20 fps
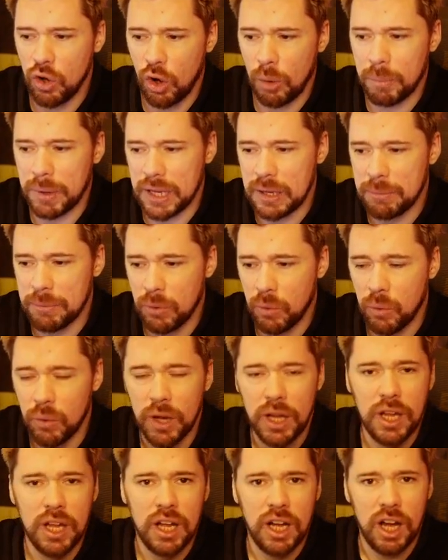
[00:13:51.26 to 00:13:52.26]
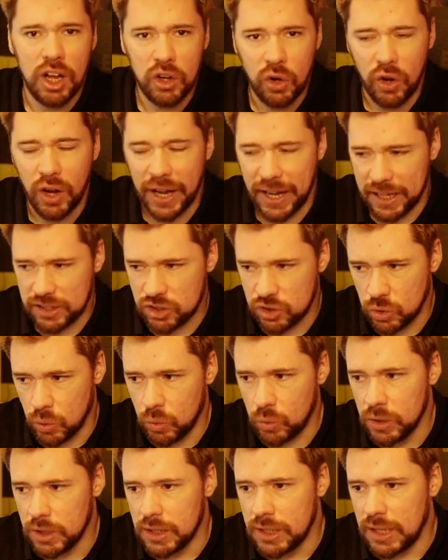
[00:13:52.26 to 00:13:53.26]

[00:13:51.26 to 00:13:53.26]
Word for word: of people a lot of hassle.